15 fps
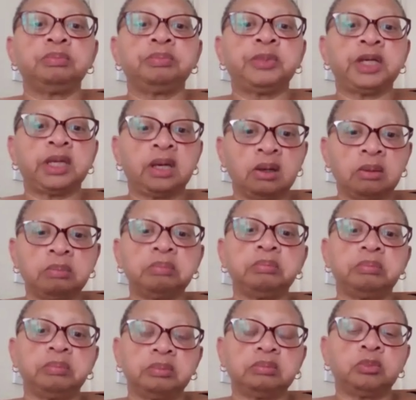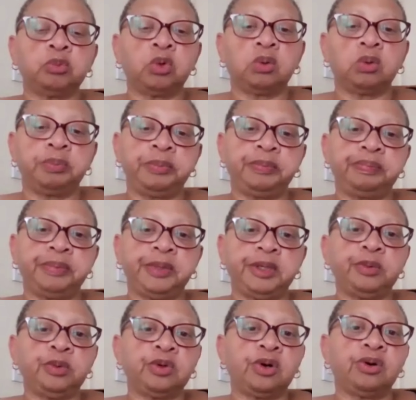become what
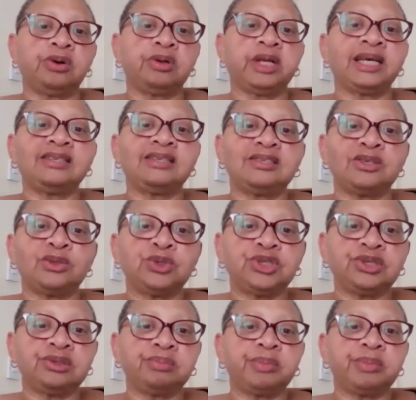people call antisocial.